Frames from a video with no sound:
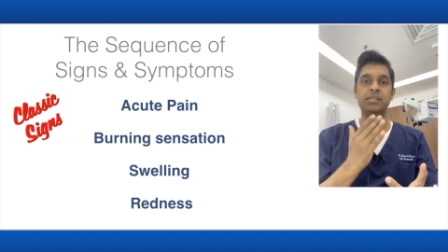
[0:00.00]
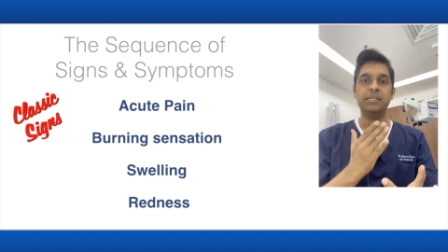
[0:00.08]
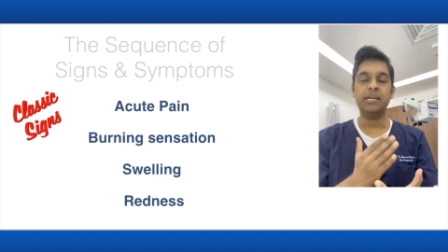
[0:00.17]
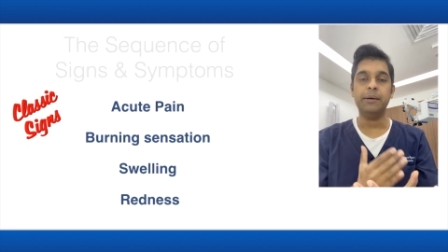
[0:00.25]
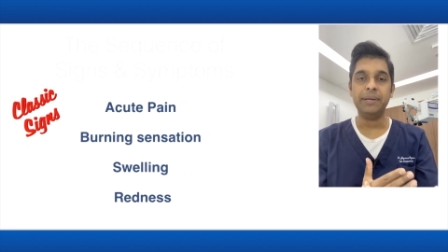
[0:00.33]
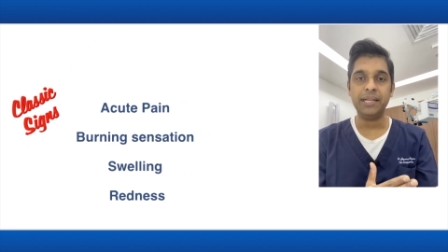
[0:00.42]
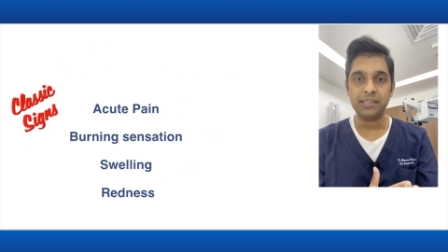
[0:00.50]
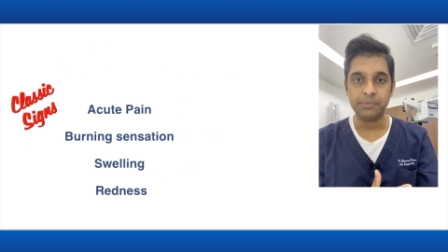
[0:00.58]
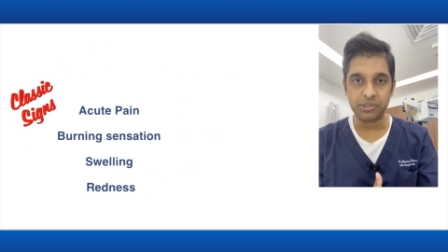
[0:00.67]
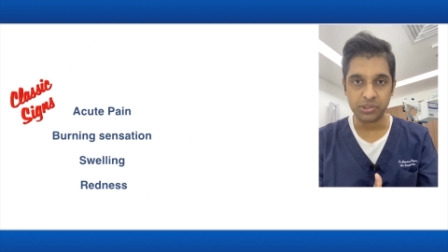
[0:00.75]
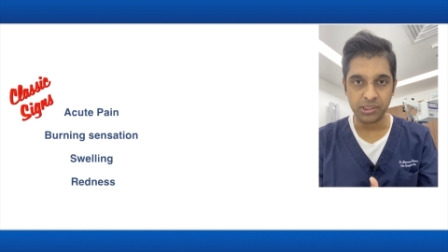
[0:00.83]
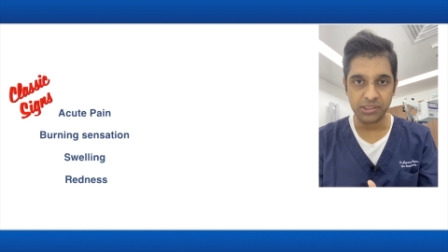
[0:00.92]
terminate the
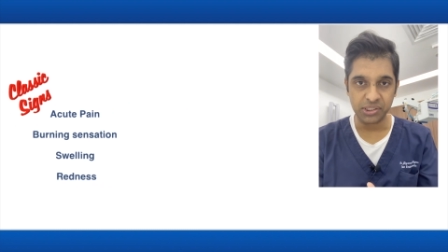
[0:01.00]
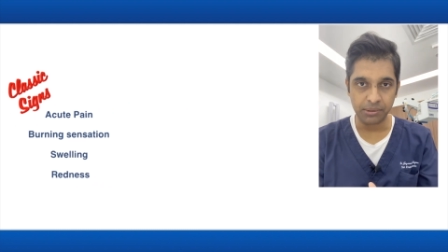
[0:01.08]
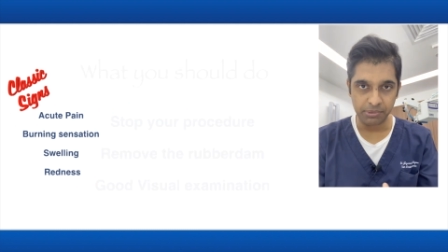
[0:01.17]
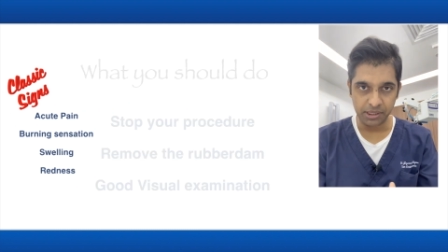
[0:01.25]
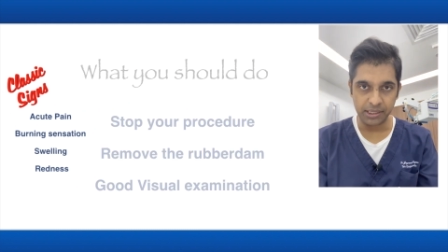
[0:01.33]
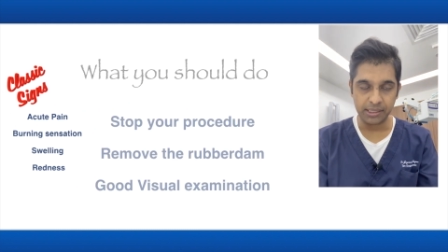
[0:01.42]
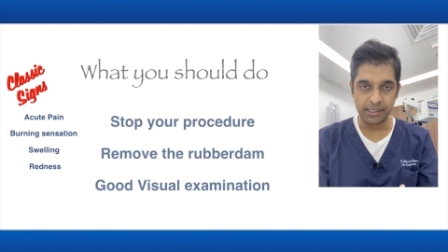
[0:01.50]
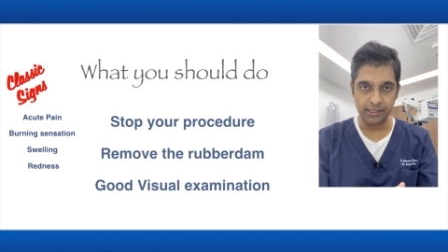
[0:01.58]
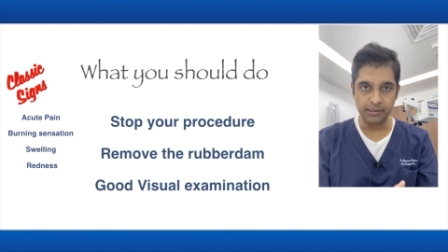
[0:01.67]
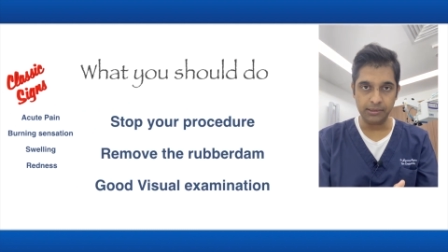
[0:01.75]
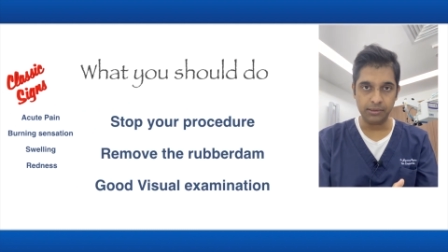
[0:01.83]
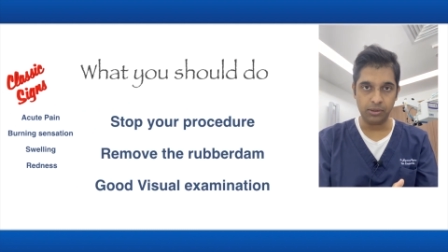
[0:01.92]
procedure immediately
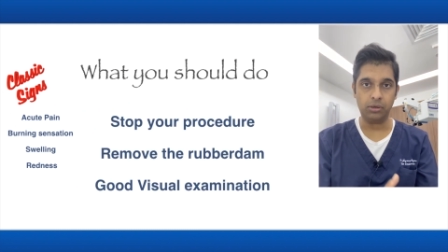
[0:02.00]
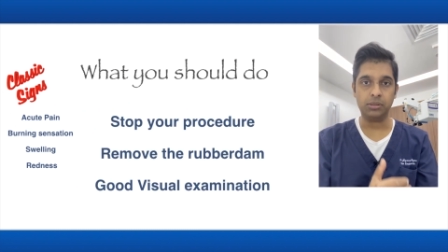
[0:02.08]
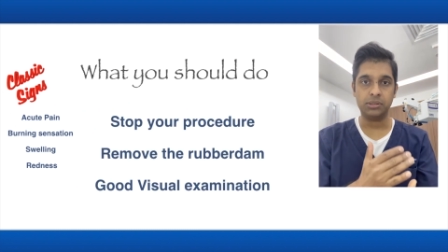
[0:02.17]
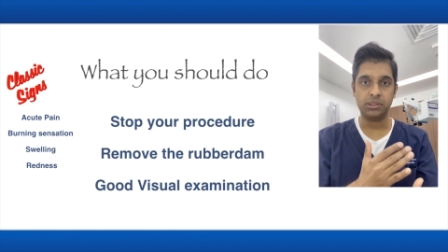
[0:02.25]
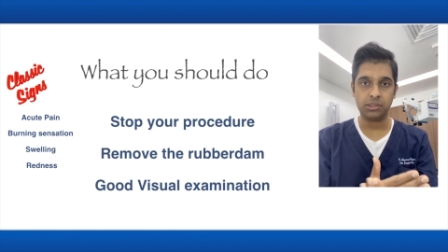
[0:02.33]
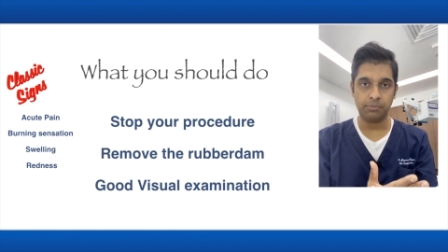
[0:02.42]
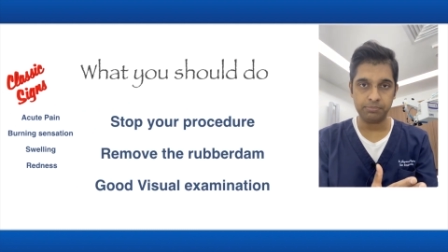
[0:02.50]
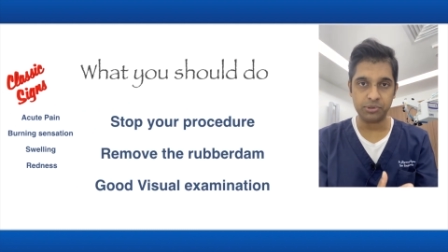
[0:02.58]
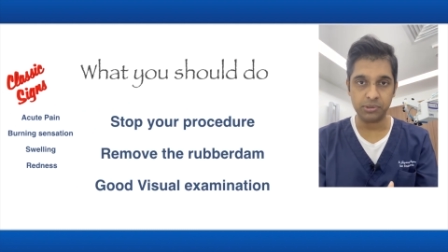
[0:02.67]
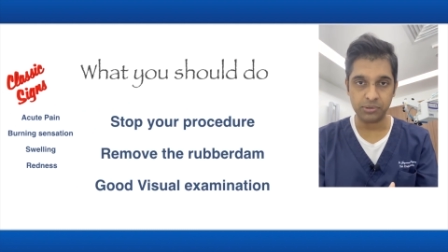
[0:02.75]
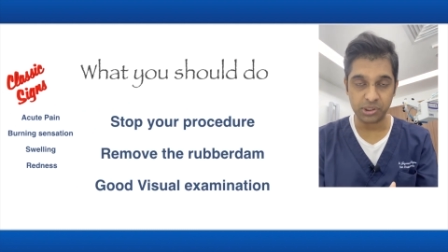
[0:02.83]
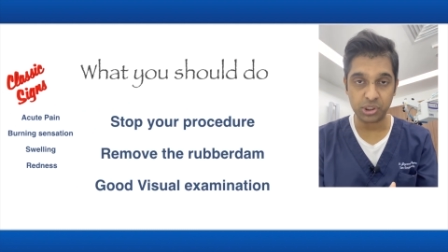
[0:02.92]
or stop
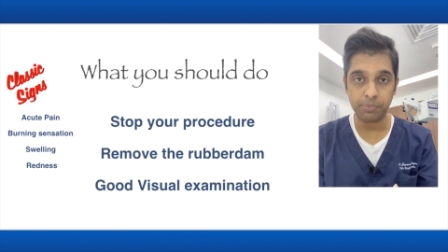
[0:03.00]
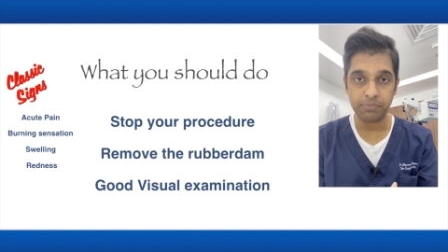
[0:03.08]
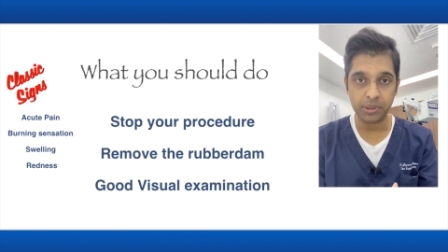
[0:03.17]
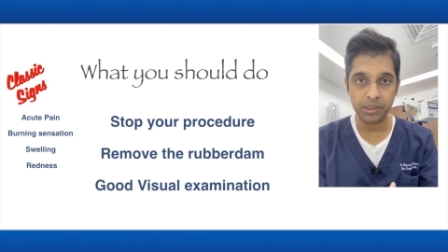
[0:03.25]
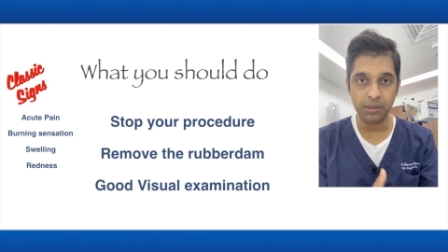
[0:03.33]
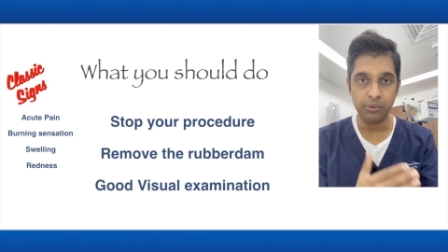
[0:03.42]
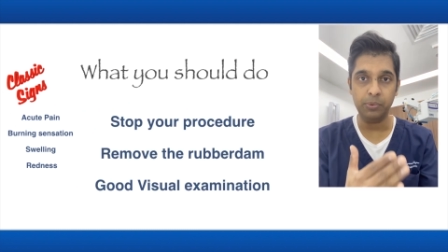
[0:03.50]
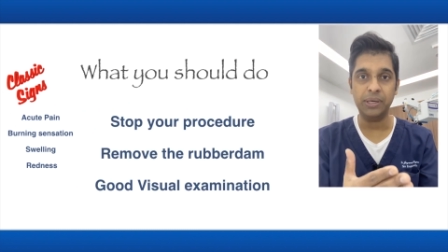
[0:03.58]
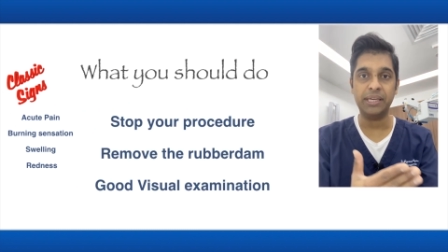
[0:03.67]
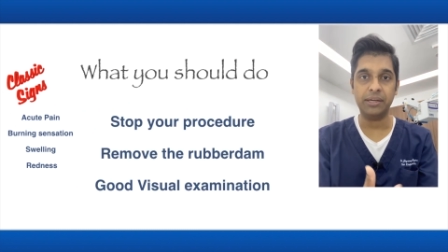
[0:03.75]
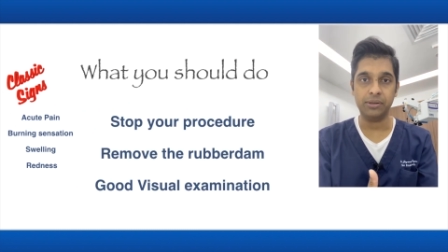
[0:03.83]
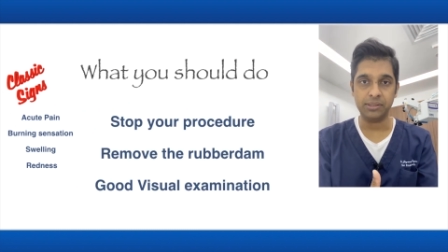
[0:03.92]
to stop
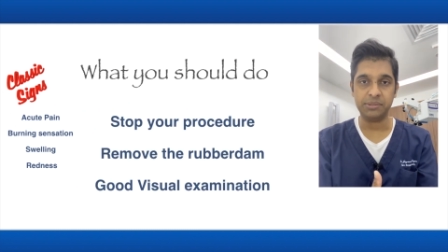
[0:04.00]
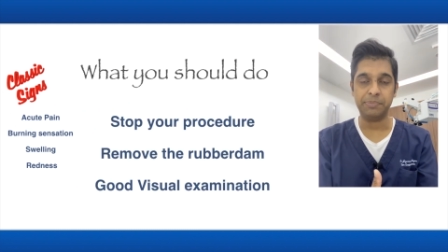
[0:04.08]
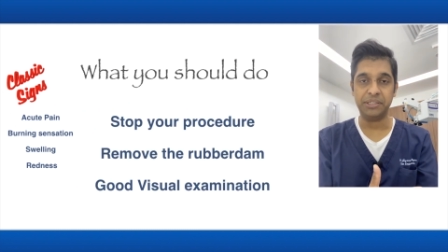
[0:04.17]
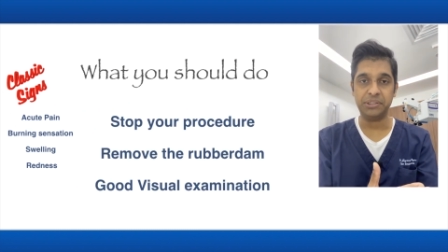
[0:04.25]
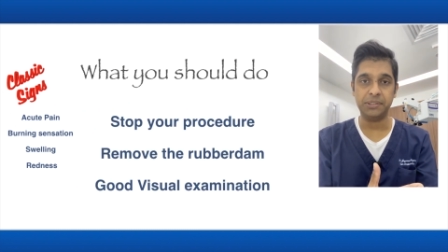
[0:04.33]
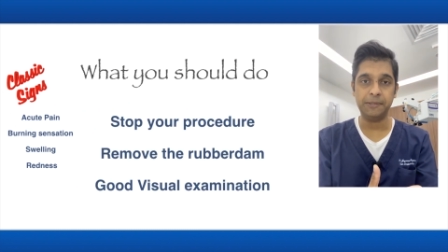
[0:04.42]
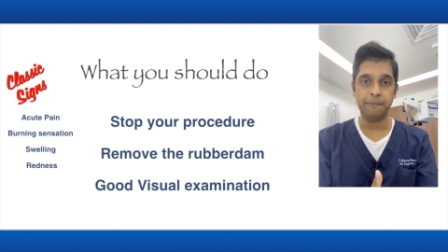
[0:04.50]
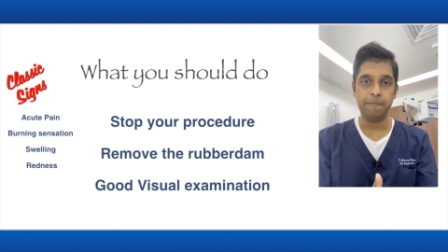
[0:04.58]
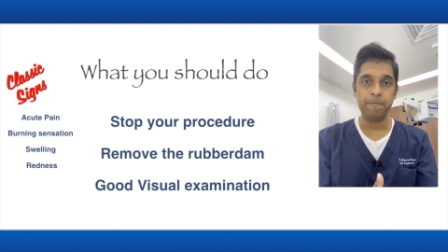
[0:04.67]
working on this patient.